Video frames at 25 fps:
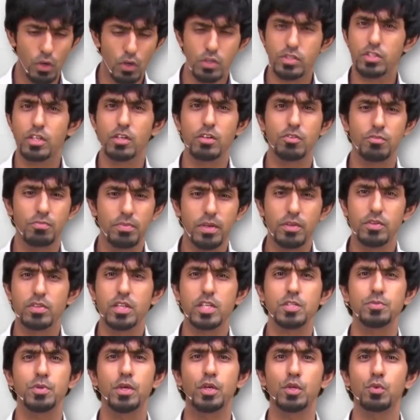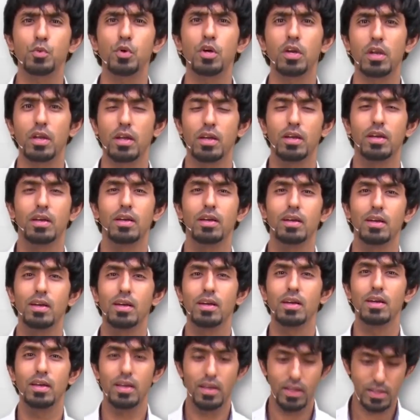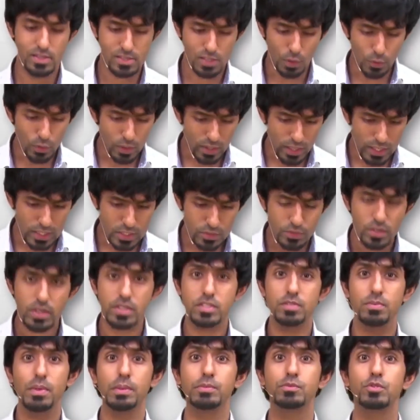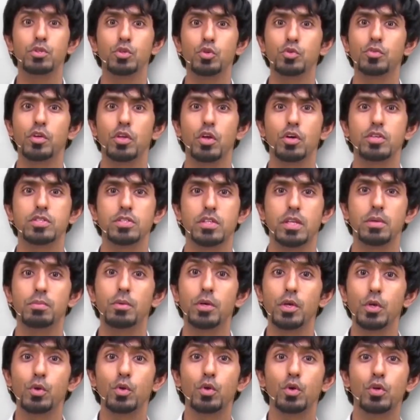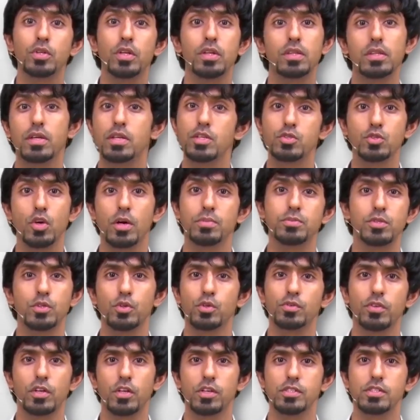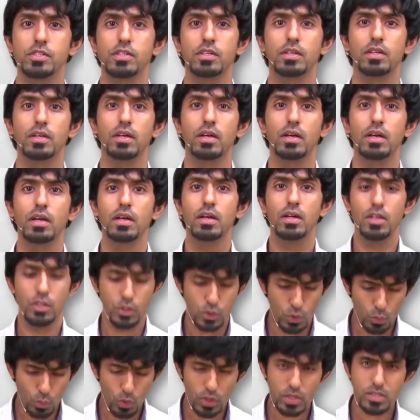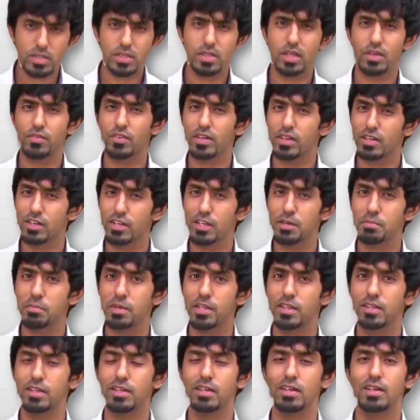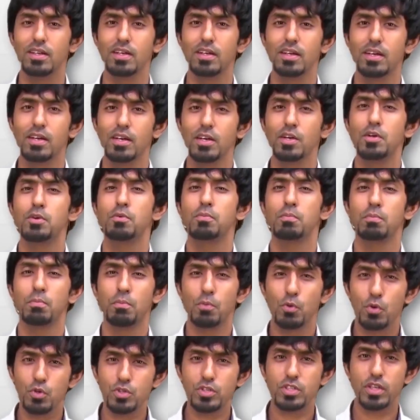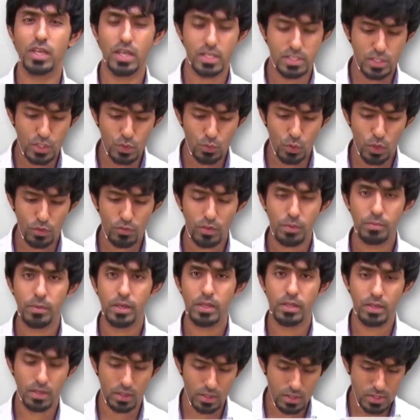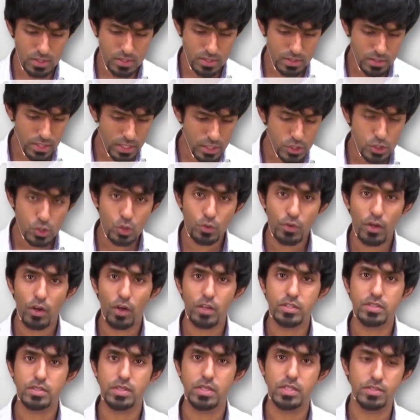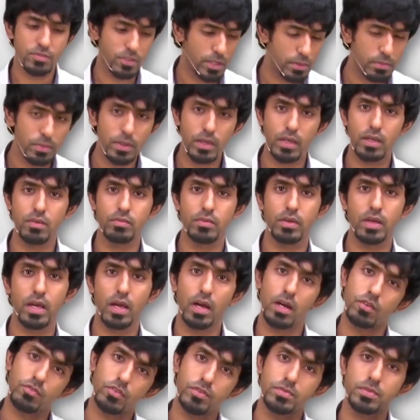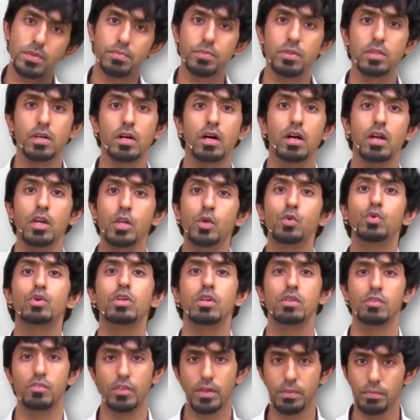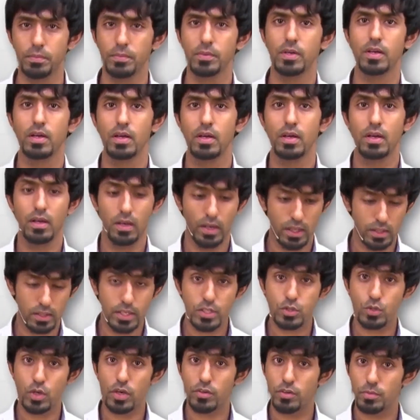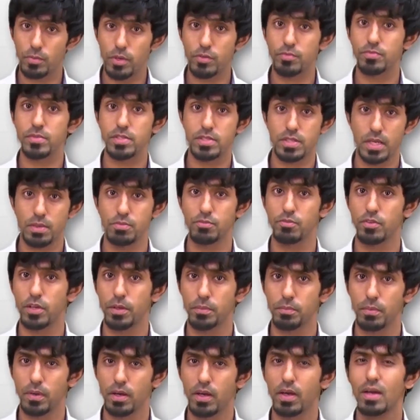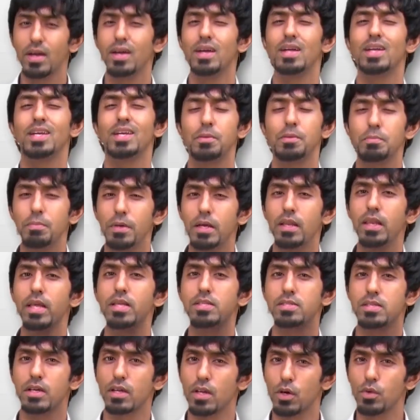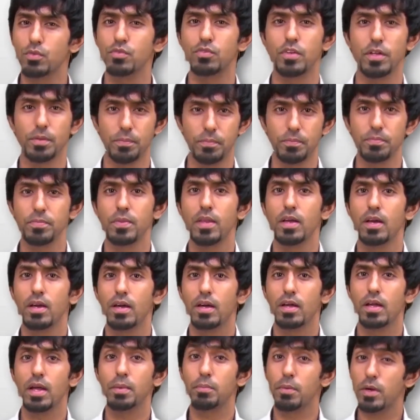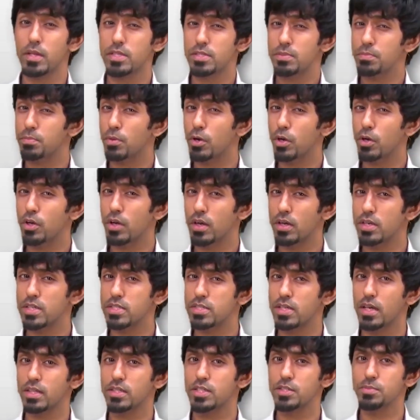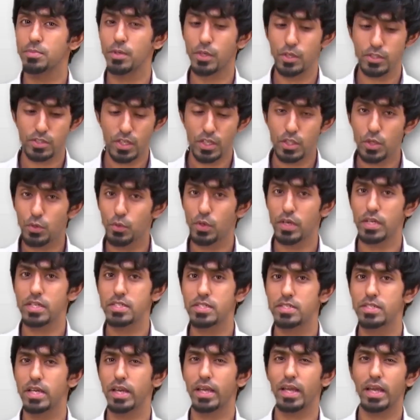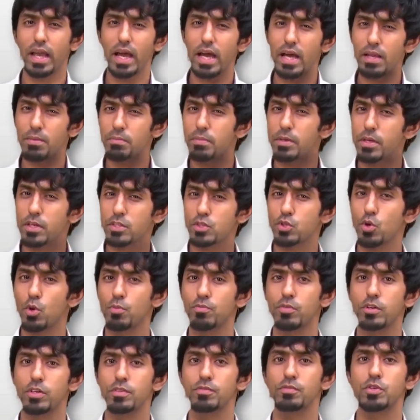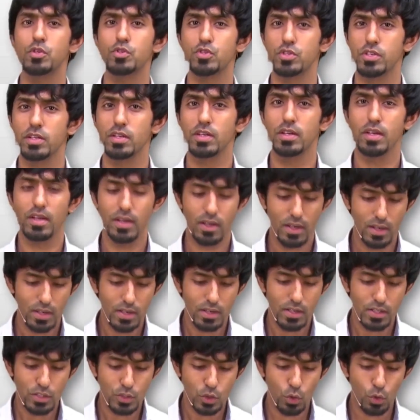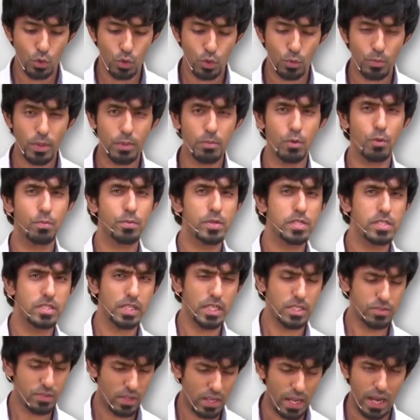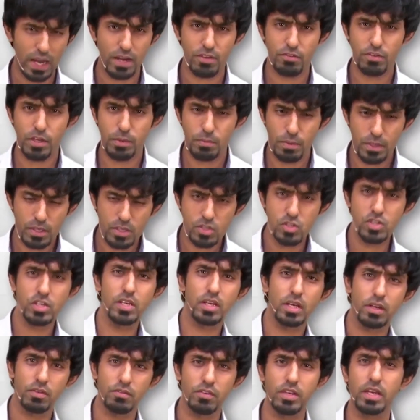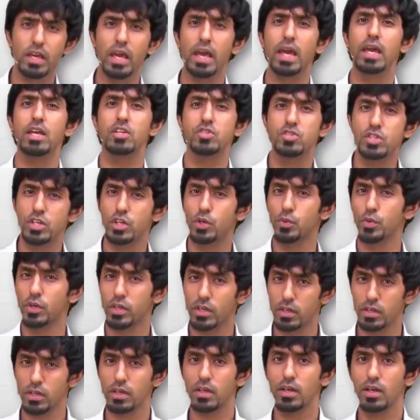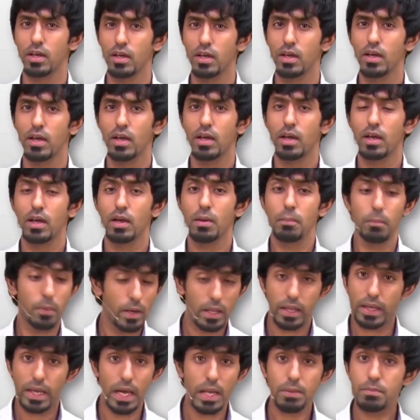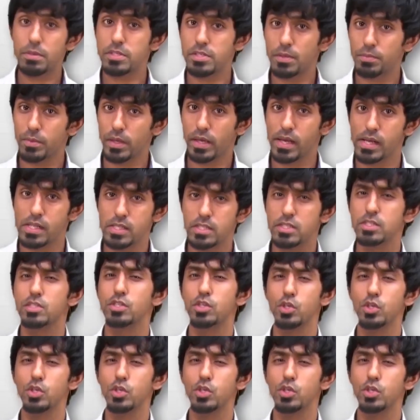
Velocity of B with respect to what? It's sounding as if there's some absolute velocity, but you know that there is no absolute velocity. So what is it that we really mean there? Most cases, what we mean here is these two velocities, VB and VA, are from some third neutral frame. Right? These two have to be from the same frame. Typically, it's the ground frame. Right? But it's important to understand this because otherwise, there can be a scope for confusion. So to be more precise, we'll add VBG and VAG over here. But it can be something else.